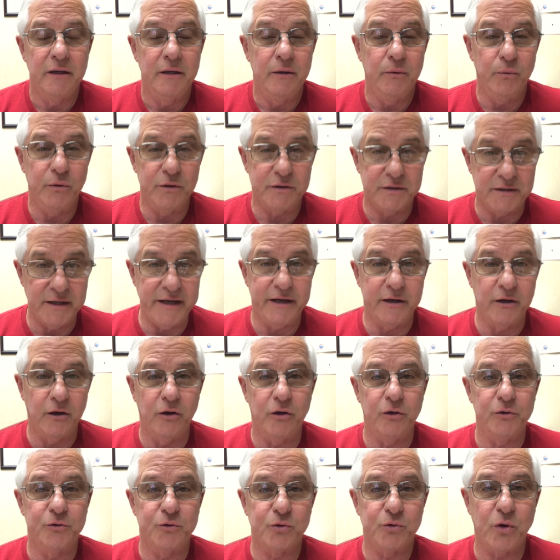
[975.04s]
what they
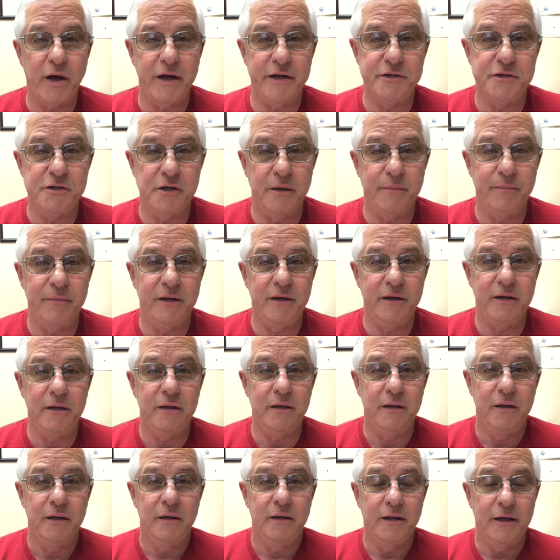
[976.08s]
called trigeminy
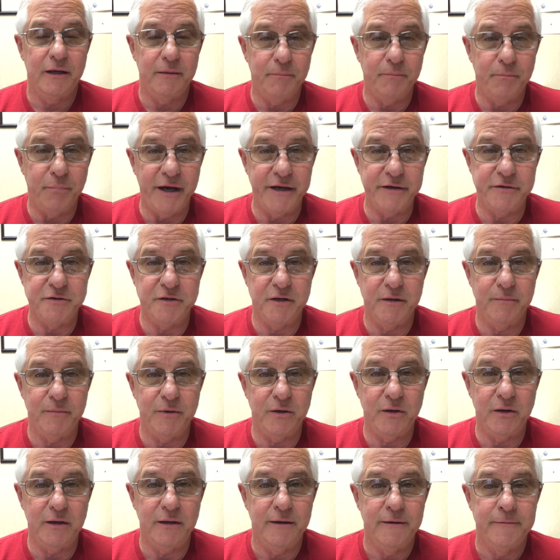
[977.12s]
and
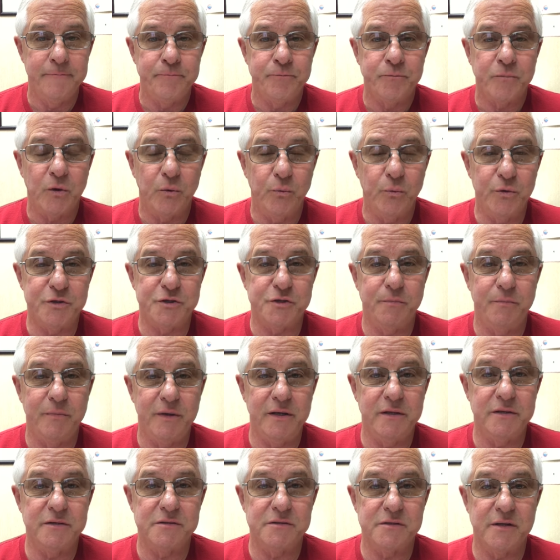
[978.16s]
bigeminy, which
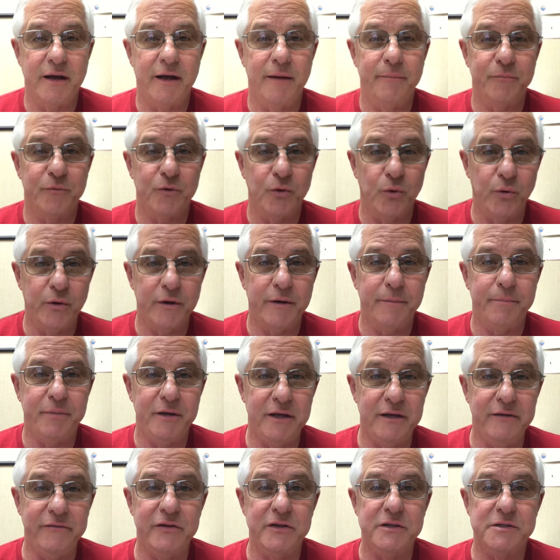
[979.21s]
means that I'm throwing a
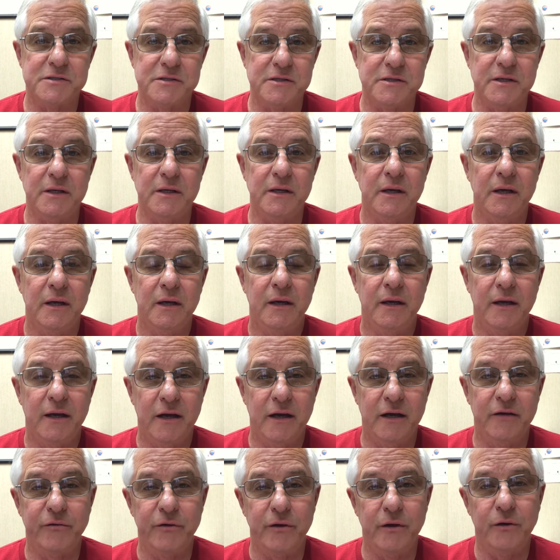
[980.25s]
PVC
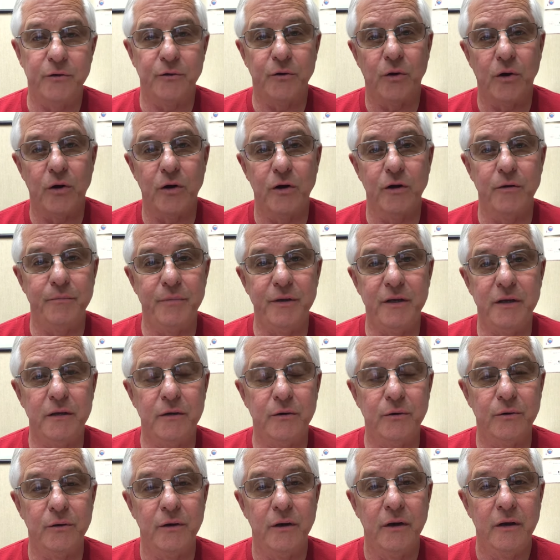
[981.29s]
every other heartbeat
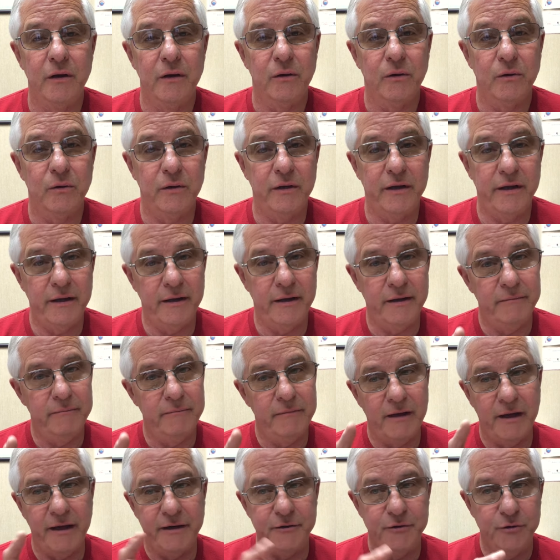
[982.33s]
or and
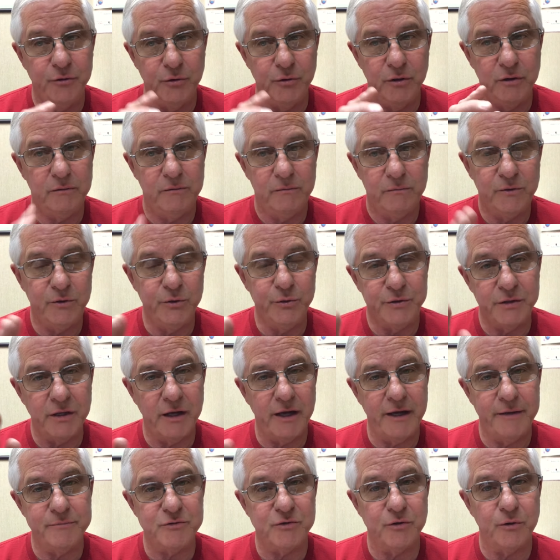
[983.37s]
I do it two
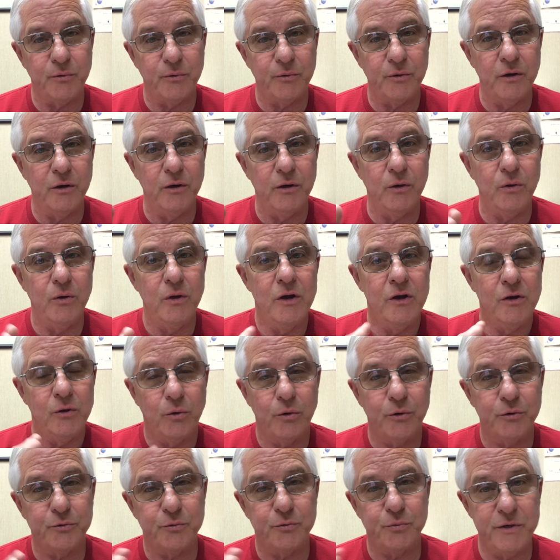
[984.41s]
times in a row
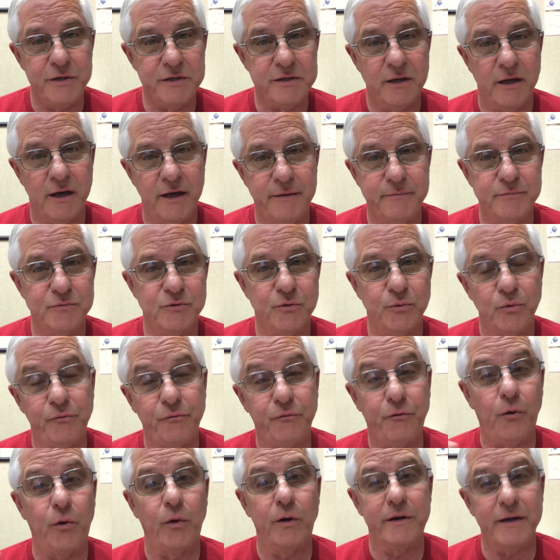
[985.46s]
or three times or
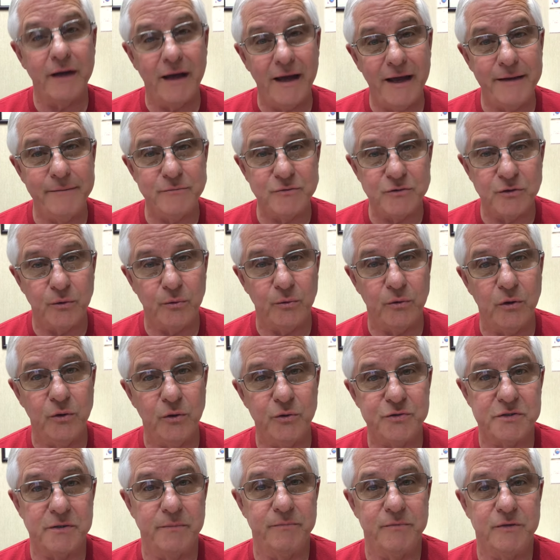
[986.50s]
four times in a row
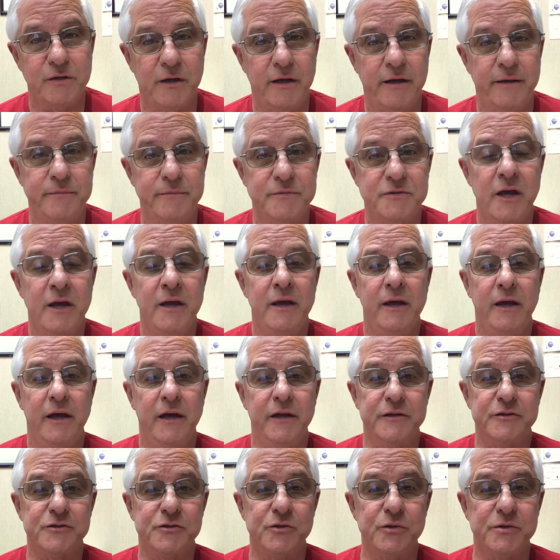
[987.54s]
sometimes.
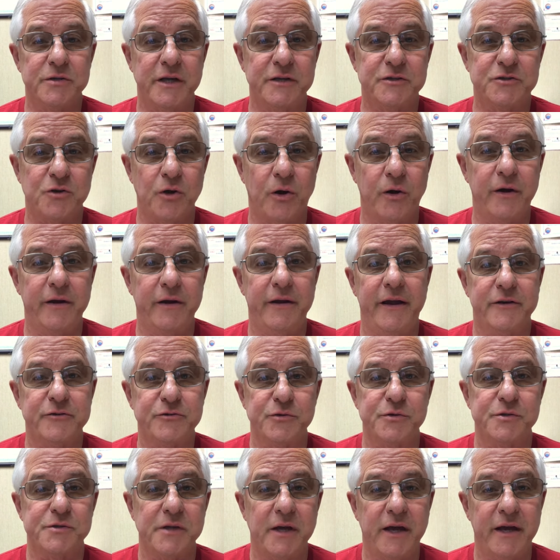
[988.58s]
And as soon as I started
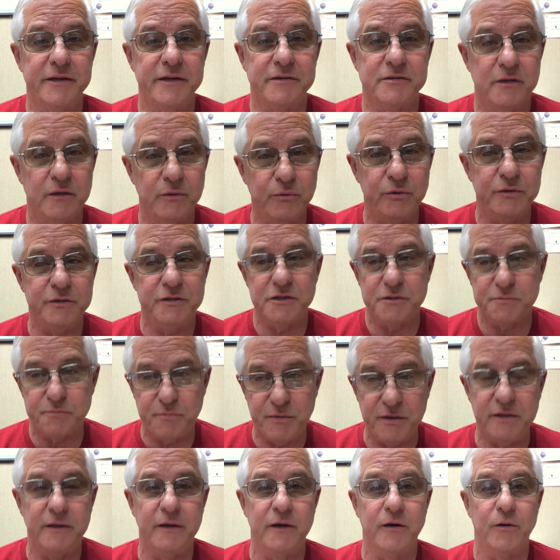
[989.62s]
exercising, it would just
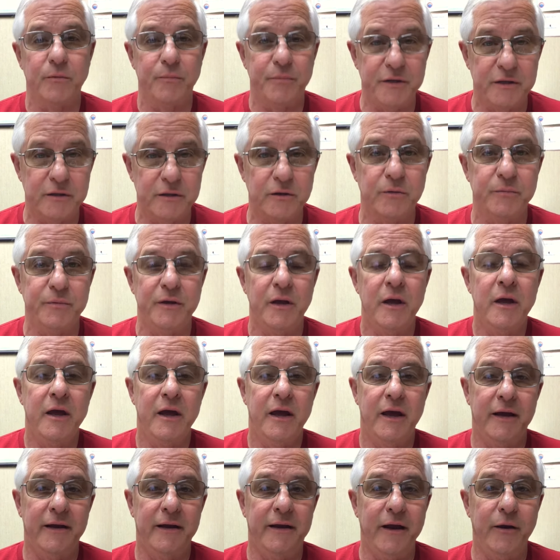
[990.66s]
be there, be there, be.
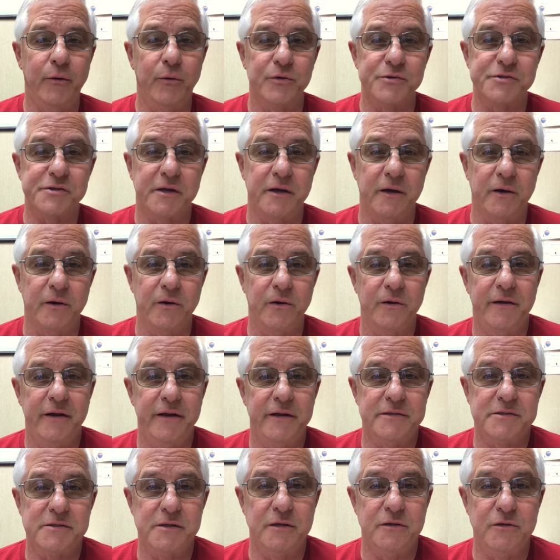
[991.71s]
And they were scared. They
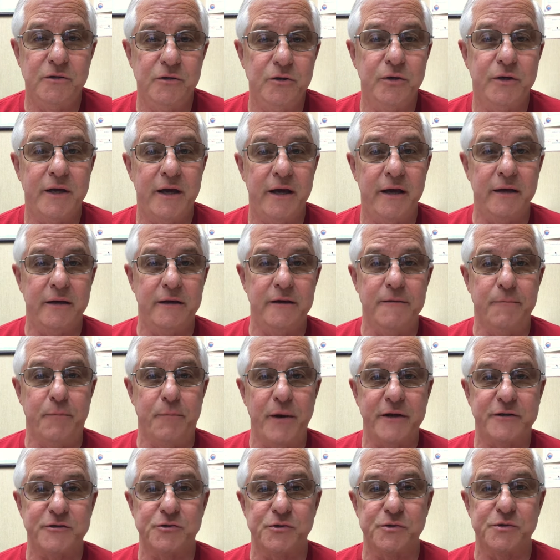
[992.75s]
said, "You can't keep
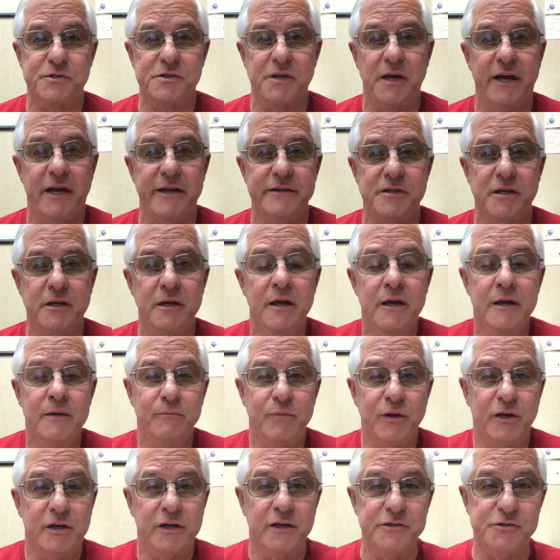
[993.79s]
exercising
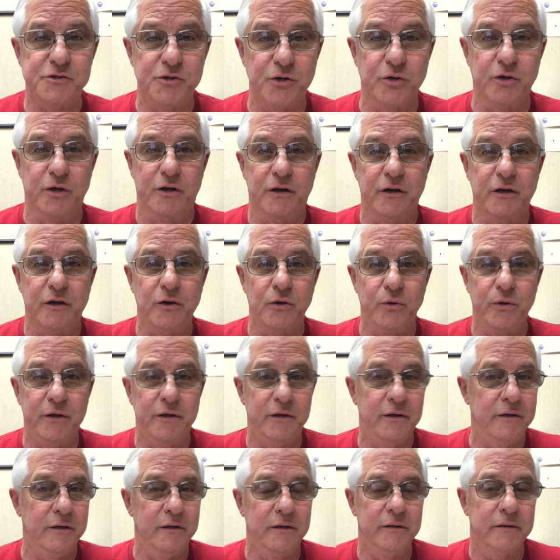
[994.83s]
because you're going to go
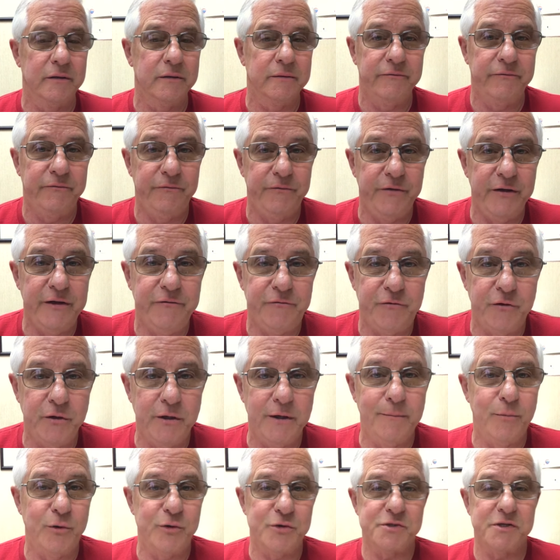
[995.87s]
into
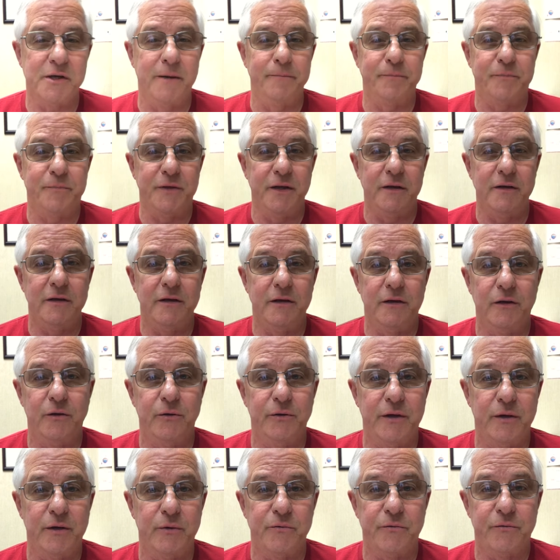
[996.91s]
VFib or something." You know,
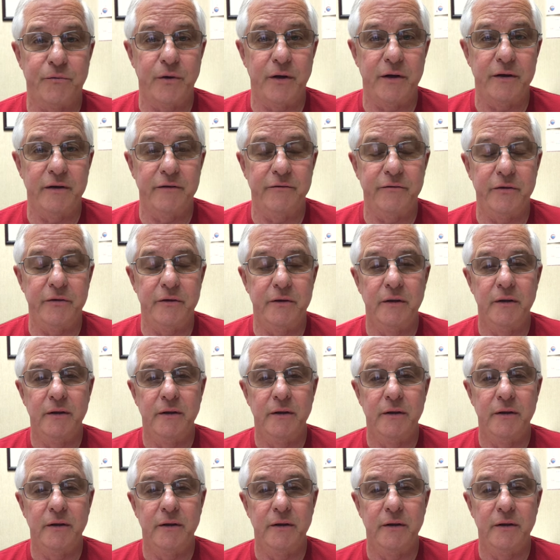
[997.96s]
they were afraid of it.